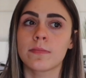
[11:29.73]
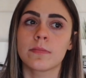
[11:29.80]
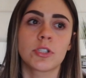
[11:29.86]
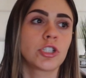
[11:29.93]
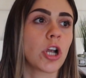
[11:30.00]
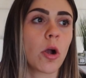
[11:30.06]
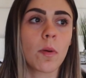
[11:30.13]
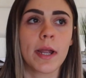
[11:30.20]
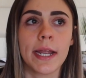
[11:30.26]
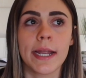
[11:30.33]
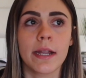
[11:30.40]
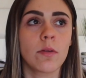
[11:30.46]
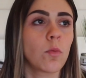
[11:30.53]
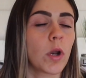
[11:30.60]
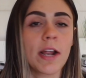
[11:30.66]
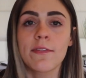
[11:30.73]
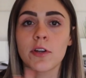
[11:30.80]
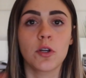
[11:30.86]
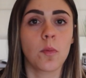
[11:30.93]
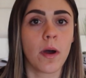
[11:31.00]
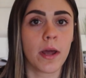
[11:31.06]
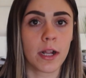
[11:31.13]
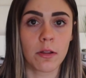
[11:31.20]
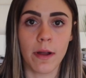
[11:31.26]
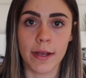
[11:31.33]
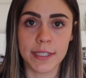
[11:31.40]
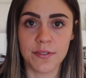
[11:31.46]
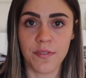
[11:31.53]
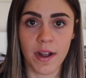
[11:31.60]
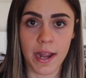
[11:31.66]
showing, whatever you want to
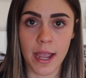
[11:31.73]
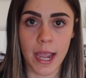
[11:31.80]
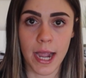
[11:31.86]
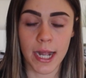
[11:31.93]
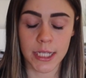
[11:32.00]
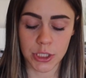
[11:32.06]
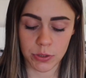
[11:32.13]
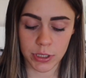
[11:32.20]
classify it as.